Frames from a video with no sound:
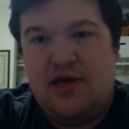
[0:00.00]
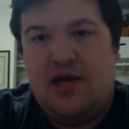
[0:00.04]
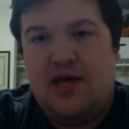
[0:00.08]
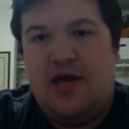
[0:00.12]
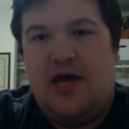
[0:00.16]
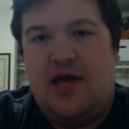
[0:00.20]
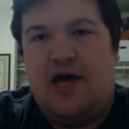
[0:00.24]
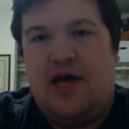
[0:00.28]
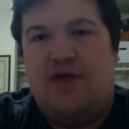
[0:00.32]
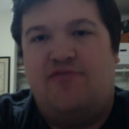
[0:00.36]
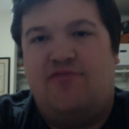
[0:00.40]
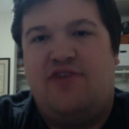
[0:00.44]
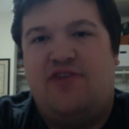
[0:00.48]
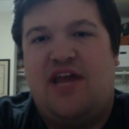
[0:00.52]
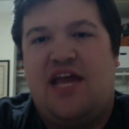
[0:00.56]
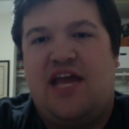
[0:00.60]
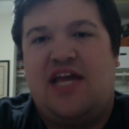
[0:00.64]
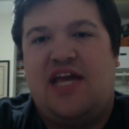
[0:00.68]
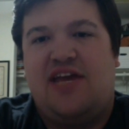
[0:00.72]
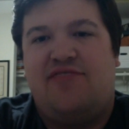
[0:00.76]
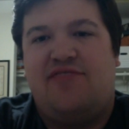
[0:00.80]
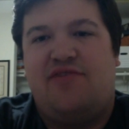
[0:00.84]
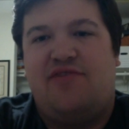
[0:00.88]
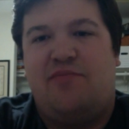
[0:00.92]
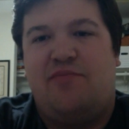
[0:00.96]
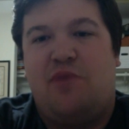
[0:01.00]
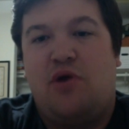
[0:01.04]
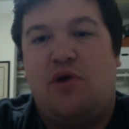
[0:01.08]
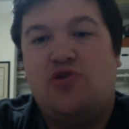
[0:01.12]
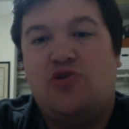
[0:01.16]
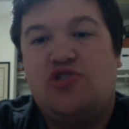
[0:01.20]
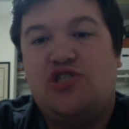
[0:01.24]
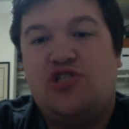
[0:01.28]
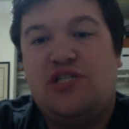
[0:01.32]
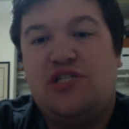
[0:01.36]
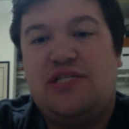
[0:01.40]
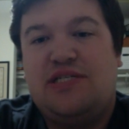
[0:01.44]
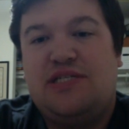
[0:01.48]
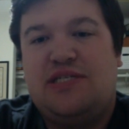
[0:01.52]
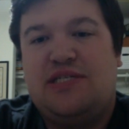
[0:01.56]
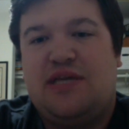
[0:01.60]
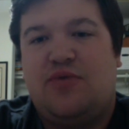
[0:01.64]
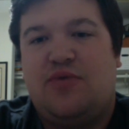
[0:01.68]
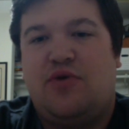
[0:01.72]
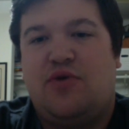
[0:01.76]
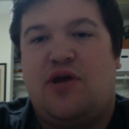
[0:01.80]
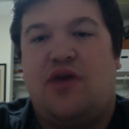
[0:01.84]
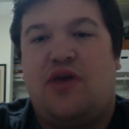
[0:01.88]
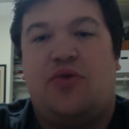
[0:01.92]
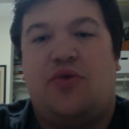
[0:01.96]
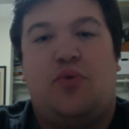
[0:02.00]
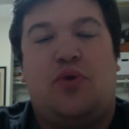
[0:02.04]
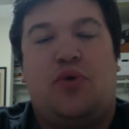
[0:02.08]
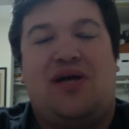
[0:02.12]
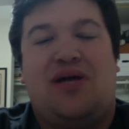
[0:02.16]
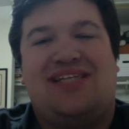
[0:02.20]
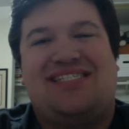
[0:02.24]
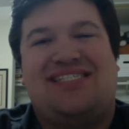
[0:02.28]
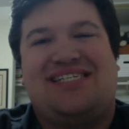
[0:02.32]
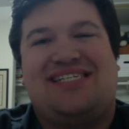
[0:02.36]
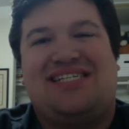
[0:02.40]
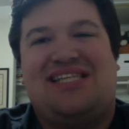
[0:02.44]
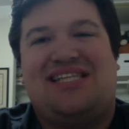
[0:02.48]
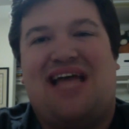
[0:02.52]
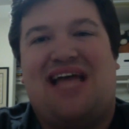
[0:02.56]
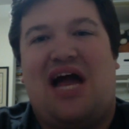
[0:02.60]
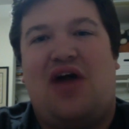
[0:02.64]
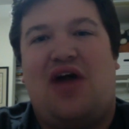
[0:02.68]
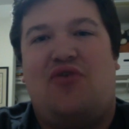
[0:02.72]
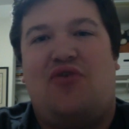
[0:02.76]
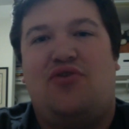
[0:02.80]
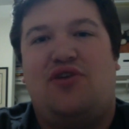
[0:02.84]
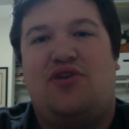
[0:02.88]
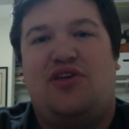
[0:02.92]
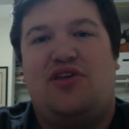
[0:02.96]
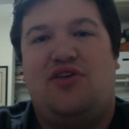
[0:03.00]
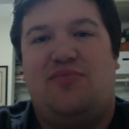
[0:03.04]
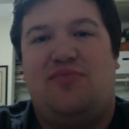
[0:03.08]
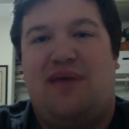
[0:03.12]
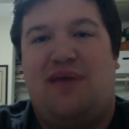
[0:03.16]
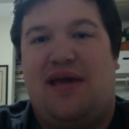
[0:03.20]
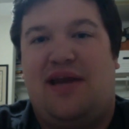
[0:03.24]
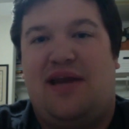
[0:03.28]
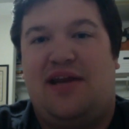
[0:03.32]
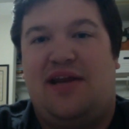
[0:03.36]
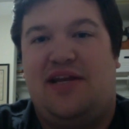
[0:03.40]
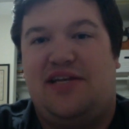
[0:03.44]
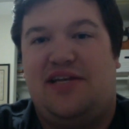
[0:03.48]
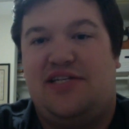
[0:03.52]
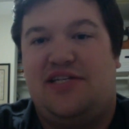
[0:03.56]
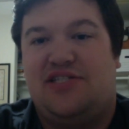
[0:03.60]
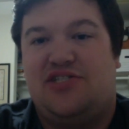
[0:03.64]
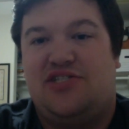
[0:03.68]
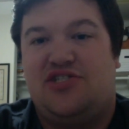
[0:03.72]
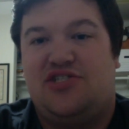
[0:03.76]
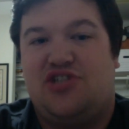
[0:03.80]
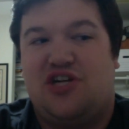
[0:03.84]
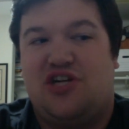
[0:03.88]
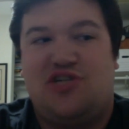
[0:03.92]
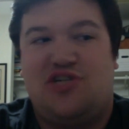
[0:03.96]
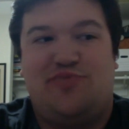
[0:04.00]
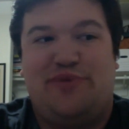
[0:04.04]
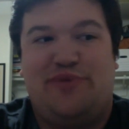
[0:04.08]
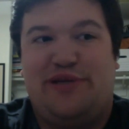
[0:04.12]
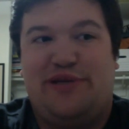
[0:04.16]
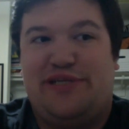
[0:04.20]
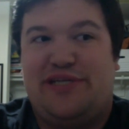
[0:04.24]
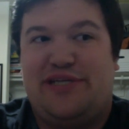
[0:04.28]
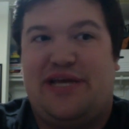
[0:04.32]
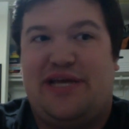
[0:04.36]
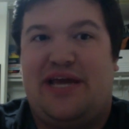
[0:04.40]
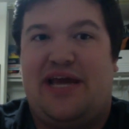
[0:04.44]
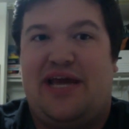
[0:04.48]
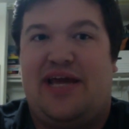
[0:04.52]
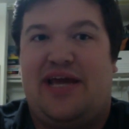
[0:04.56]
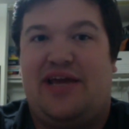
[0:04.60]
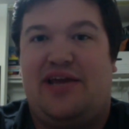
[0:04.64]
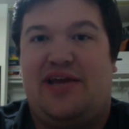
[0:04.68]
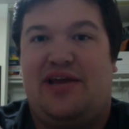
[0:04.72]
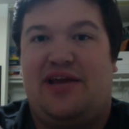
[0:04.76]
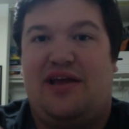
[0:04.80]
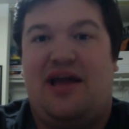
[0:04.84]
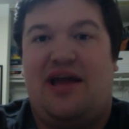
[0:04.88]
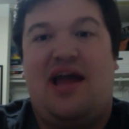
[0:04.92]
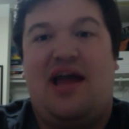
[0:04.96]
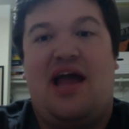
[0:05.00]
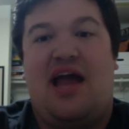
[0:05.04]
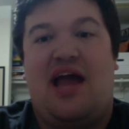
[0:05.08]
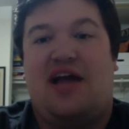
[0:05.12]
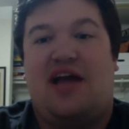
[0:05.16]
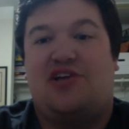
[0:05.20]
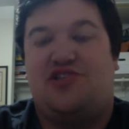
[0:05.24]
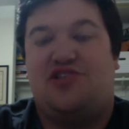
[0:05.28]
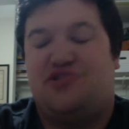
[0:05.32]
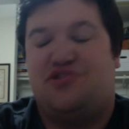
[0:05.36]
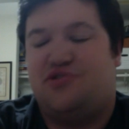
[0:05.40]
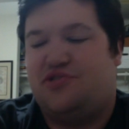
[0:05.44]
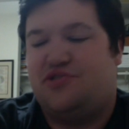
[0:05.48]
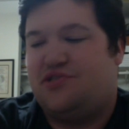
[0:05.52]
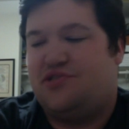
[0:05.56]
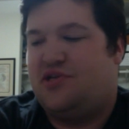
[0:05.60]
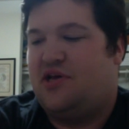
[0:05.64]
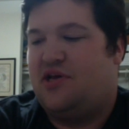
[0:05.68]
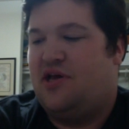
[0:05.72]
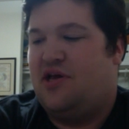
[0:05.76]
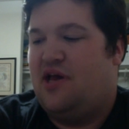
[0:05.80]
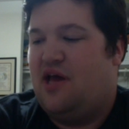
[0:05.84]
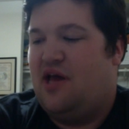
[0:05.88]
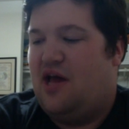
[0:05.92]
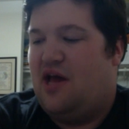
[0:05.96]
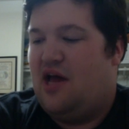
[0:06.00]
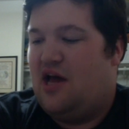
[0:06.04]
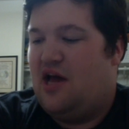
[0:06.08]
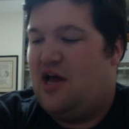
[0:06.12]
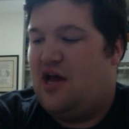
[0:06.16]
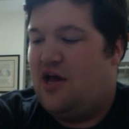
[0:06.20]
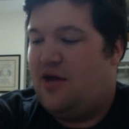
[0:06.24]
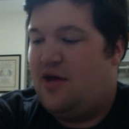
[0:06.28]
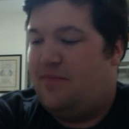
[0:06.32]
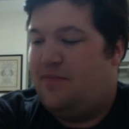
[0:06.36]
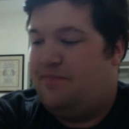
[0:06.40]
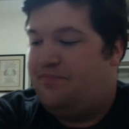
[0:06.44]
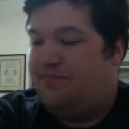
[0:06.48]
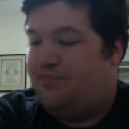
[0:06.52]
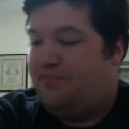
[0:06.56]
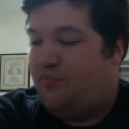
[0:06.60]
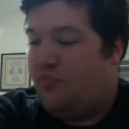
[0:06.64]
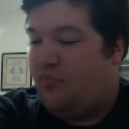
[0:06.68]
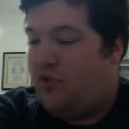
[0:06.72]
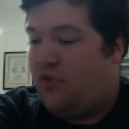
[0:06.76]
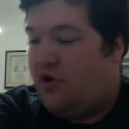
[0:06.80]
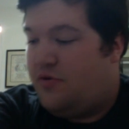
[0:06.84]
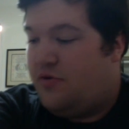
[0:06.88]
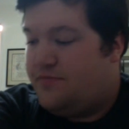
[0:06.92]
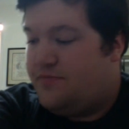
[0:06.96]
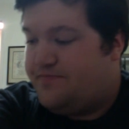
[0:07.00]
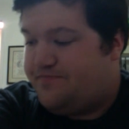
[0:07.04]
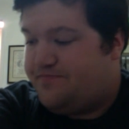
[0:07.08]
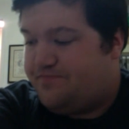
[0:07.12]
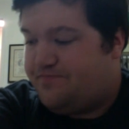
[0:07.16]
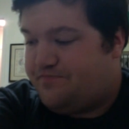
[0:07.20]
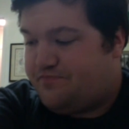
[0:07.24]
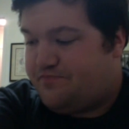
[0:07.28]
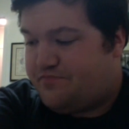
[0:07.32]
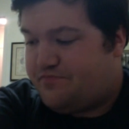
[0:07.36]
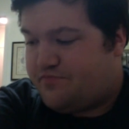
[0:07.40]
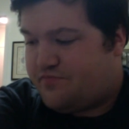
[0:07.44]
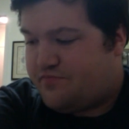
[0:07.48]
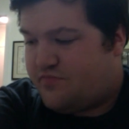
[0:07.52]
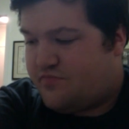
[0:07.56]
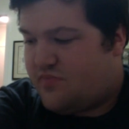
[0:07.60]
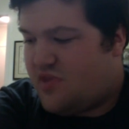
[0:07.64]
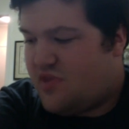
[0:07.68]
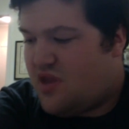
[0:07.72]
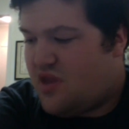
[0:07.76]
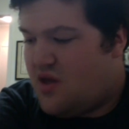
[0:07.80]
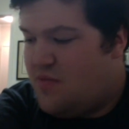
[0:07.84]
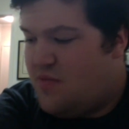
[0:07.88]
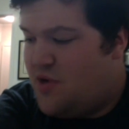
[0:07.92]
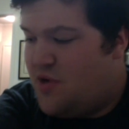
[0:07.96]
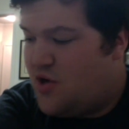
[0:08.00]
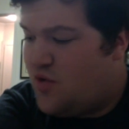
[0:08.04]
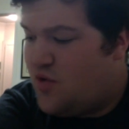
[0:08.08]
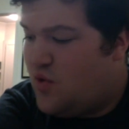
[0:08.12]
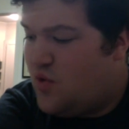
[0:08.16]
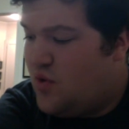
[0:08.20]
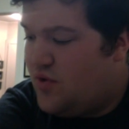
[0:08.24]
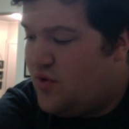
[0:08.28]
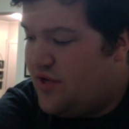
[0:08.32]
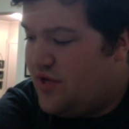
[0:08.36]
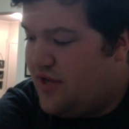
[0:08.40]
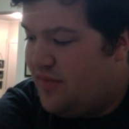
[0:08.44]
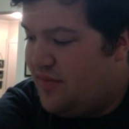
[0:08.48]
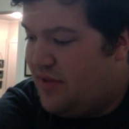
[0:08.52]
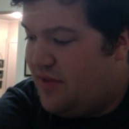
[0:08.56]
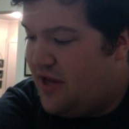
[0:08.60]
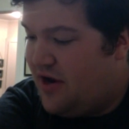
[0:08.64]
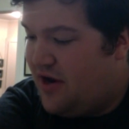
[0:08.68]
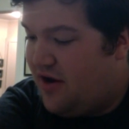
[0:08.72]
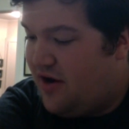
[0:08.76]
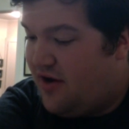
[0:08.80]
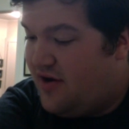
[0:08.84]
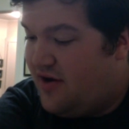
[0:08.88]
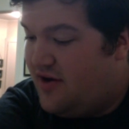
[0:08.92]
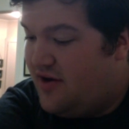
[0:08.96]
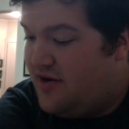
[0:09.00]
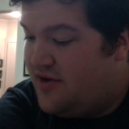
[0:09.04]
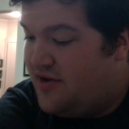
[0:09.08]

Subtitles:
of negative emotions that would otherwise cloud humanity's judgment and actions. I'm going to quote him here.